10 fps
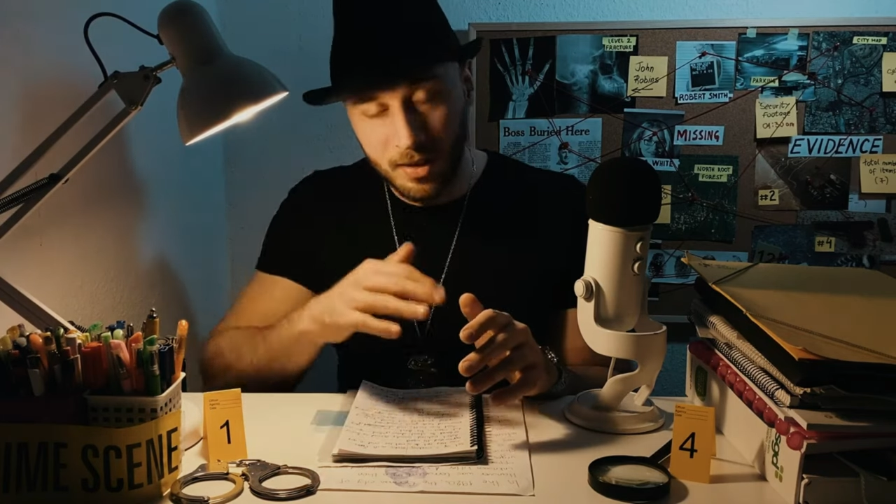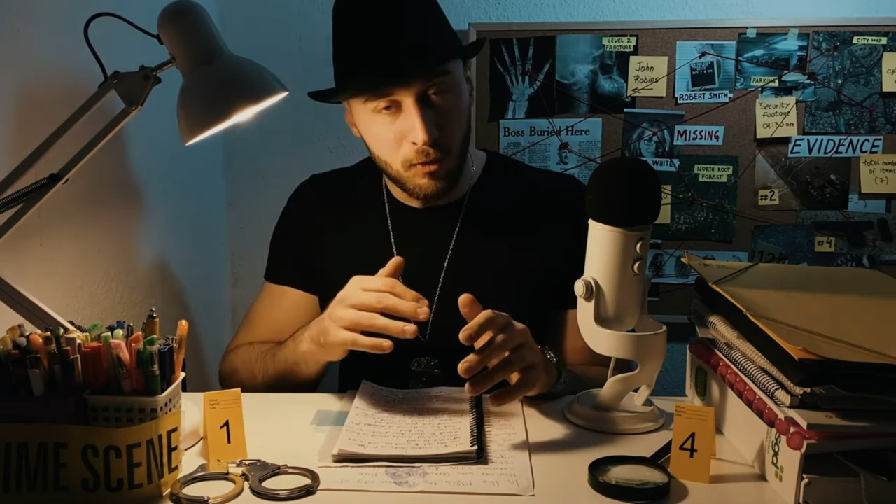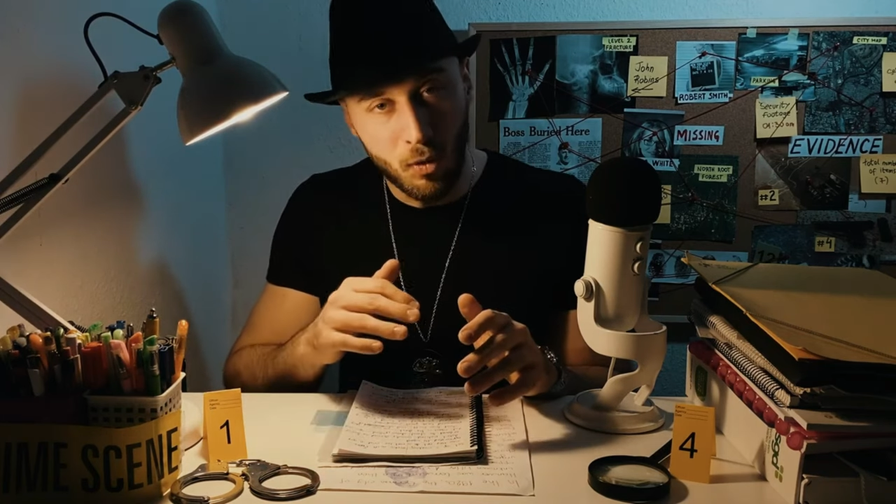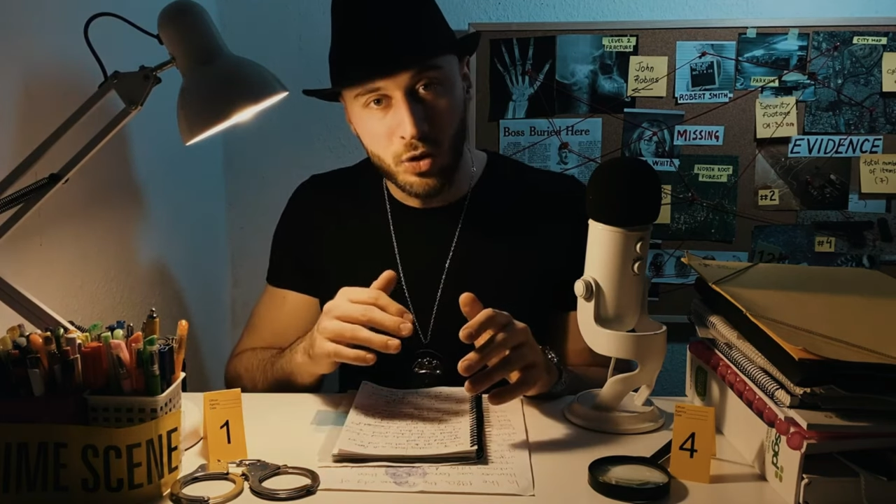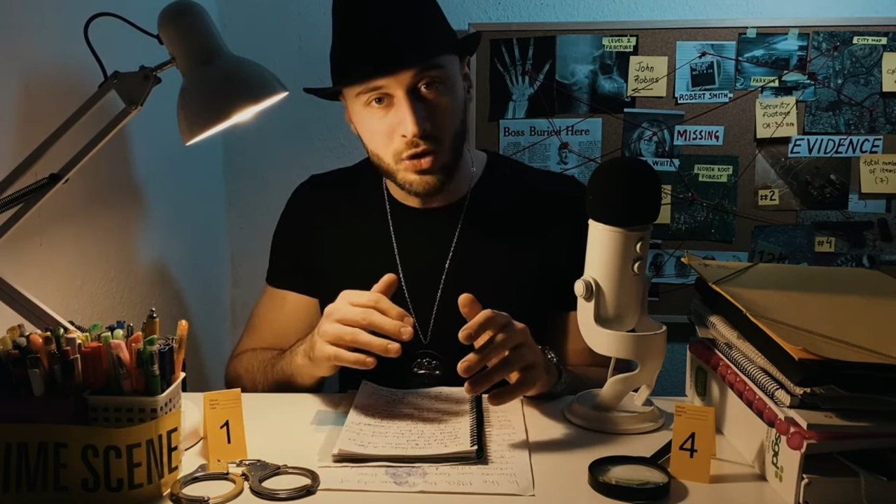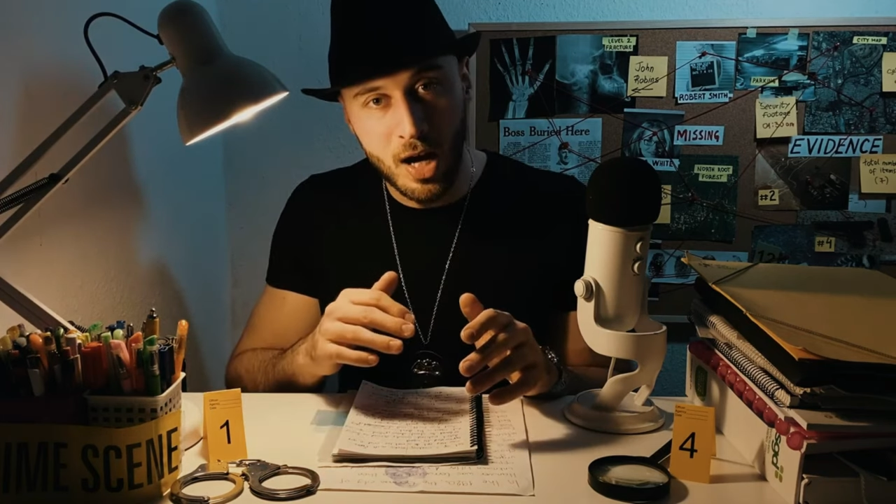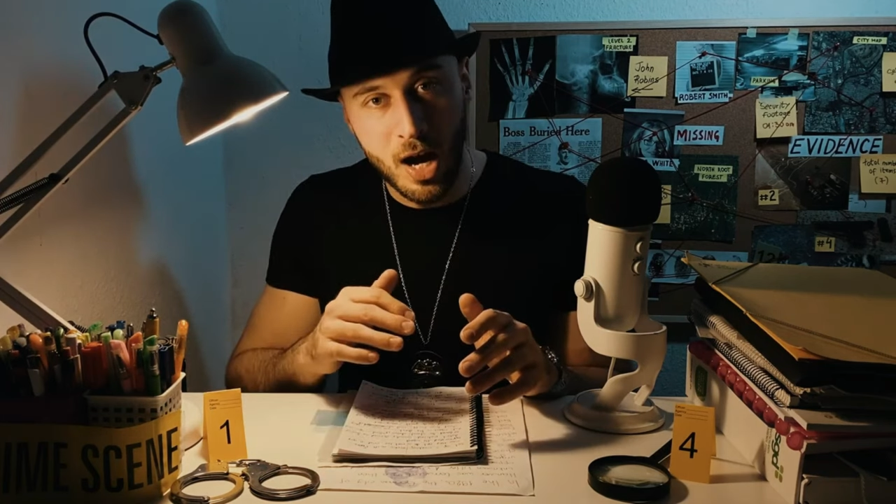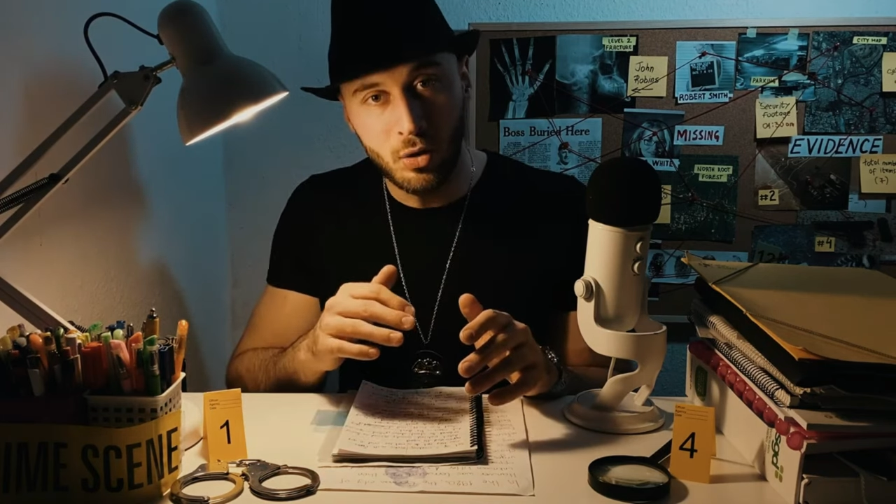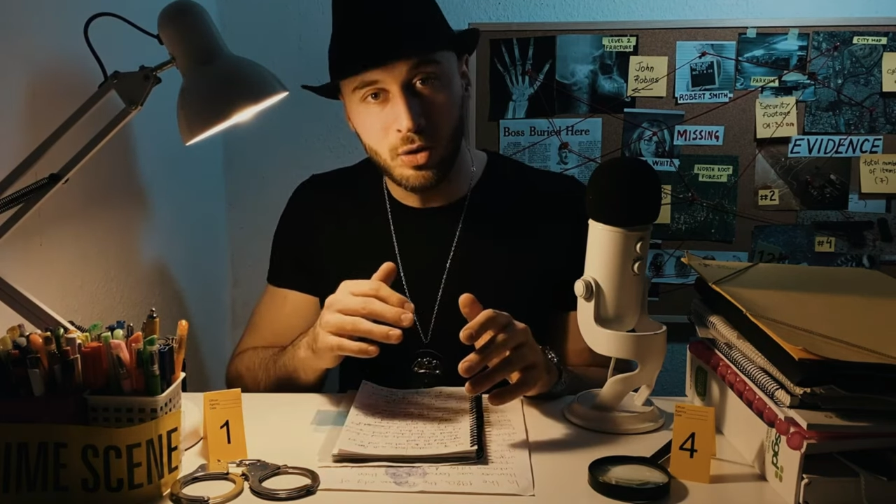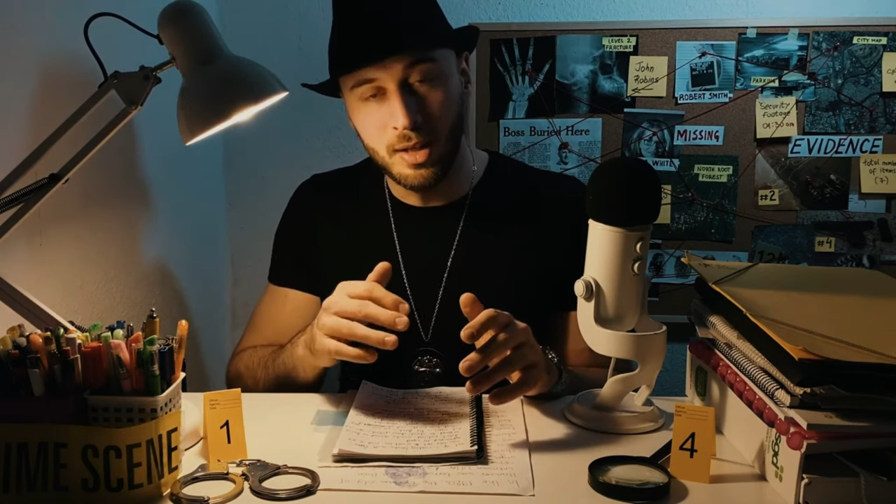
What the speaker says: he falls down,